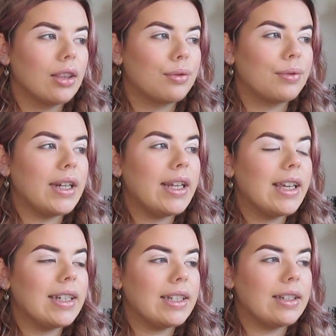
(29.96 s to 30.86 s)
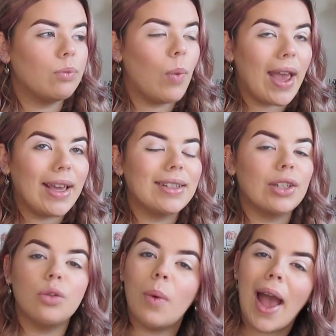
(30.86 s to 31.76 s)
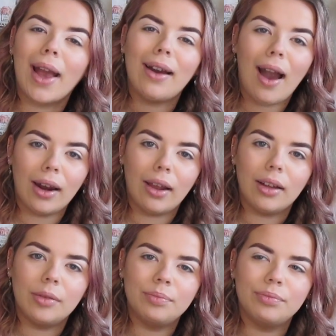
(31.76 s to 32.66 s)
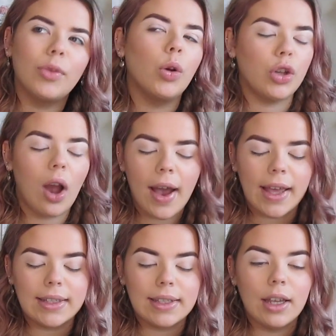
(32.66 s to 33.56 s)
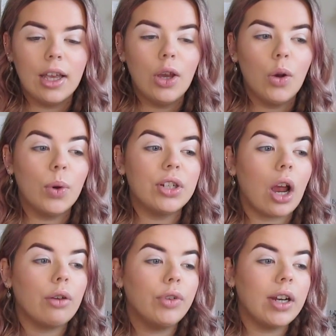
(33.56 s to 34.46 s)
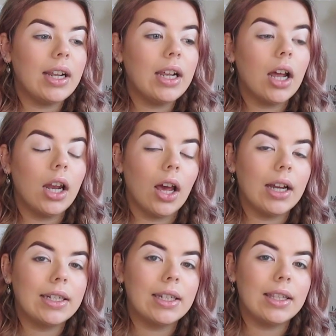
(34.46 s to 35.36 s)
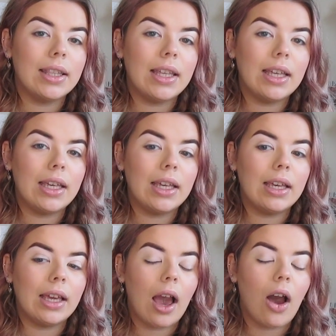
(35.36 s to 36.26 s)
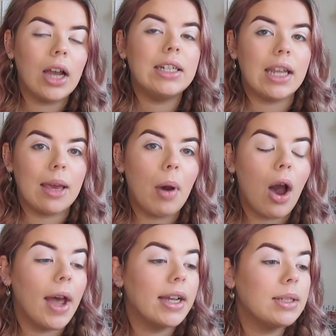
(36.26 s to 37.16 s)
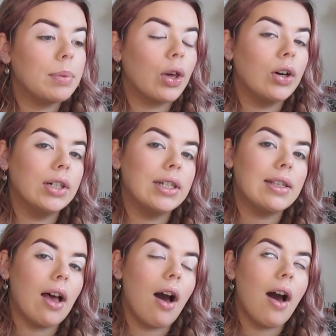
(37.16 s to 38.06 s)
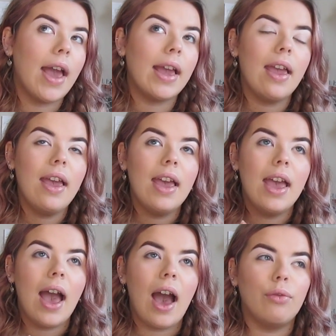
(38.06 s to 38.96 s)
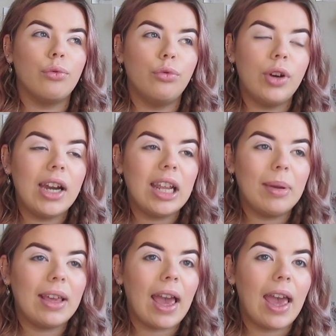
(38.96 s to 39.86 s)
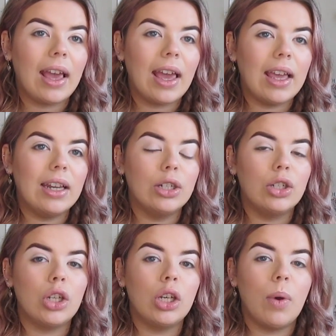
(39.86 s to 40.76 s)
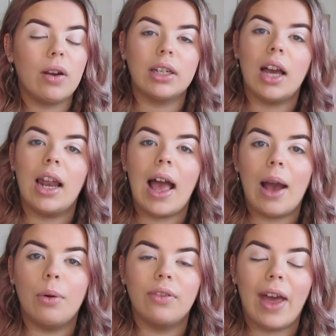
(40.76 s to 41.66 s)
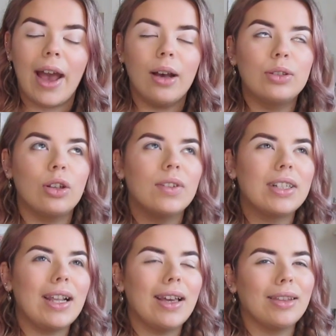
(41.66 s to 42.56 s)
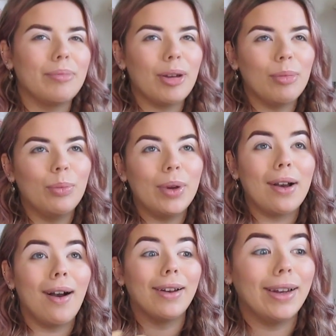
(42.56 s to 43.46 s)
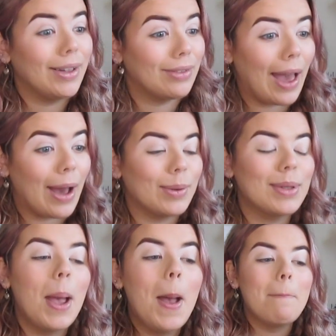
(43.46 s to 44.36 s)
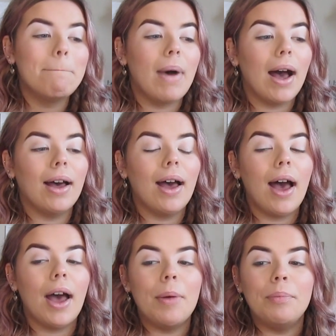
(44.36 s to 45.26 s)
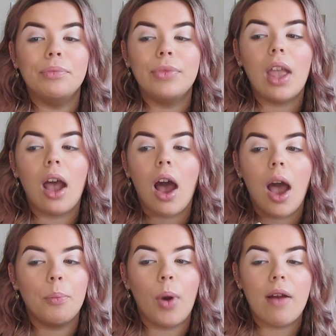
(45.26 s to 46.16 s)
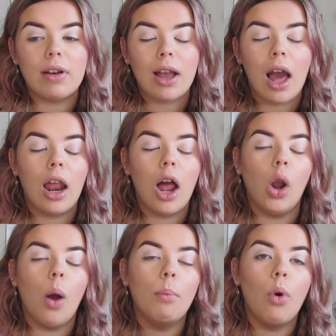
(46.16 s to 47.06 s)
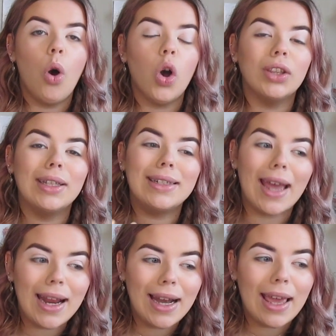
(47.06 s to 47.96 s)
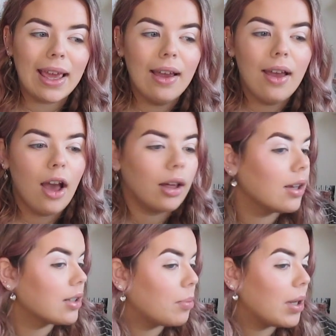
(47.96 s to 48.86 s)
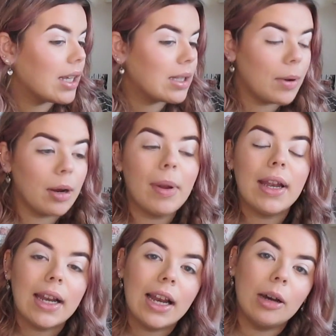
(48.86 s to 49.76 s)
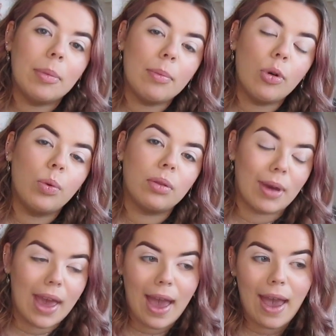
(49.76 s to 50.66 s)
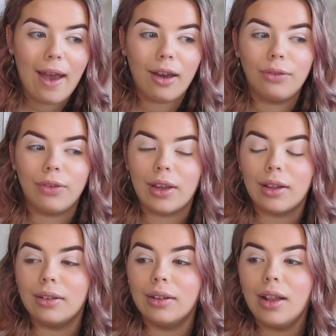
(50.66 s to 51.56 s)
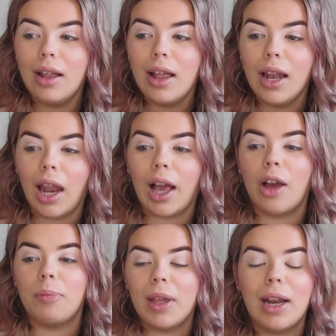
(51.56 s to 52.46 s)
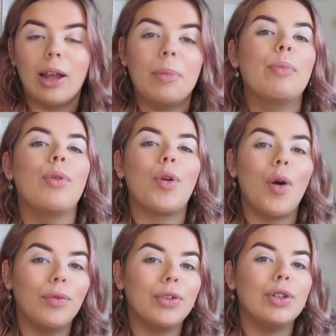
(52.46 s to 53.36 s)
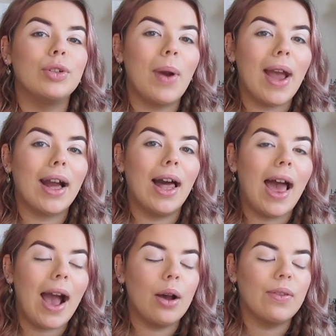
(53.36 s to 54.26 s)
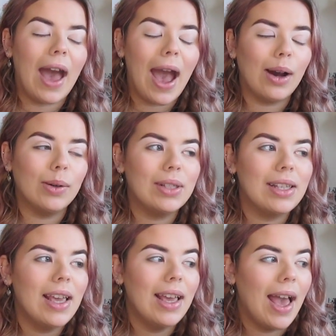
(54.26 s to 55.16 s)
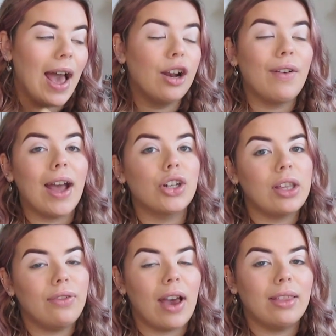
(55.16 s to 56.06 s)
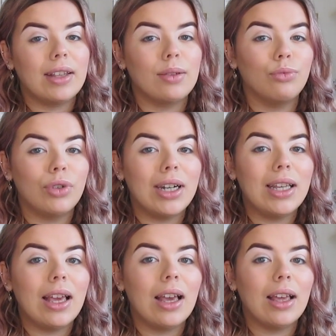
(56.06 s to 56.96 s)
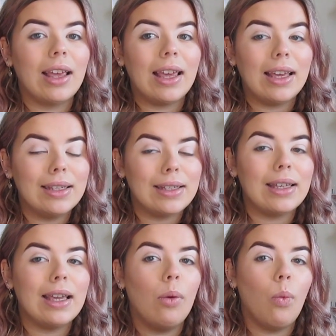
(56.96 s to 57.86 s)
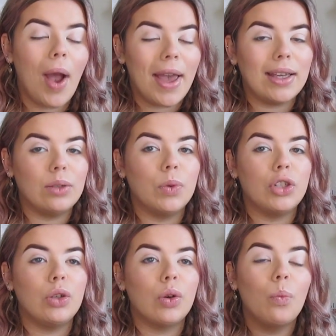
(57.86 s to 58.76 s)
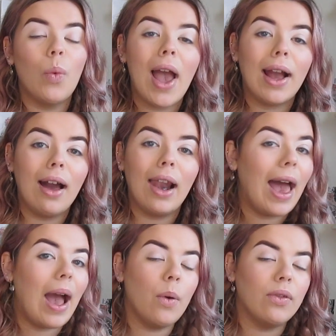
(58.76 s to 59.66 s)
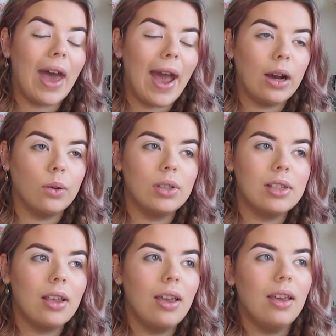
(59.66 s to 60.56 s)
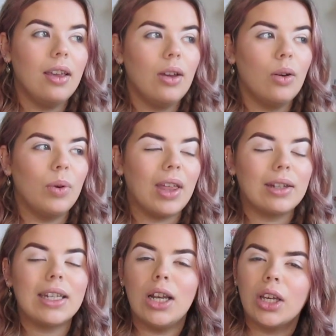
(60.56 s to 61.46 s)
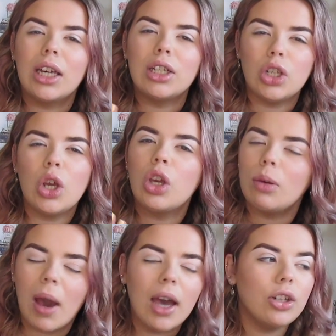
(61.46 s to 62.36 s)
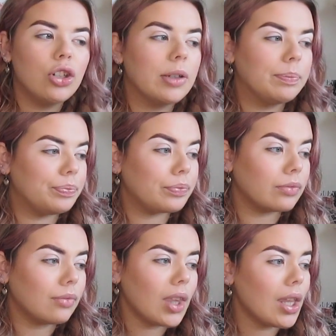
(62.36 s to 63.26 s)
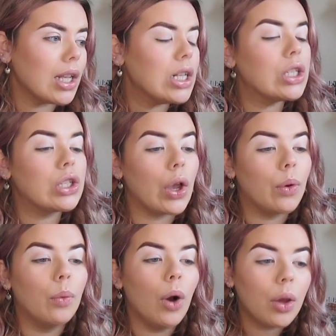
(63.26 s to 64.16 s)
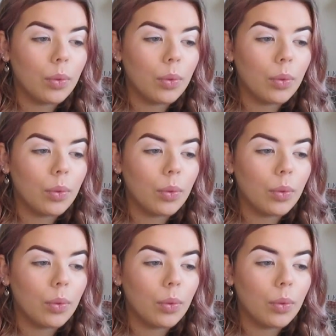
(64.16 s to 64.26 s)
3 ways to wear colour on your eyes, which I really liked the idea behind, because I have really been getting into wearing colour out of the house. Obviously at the moment we can't leave the house, but I'm wearing colour a lot more on the daily because I've been experimenting a little bit more with my hair. I feel like I've been a little bit more confident to wear colour out of the house, and I've actually found there's some really easy ways which you can wear colour out of the house without it looking too much. So what I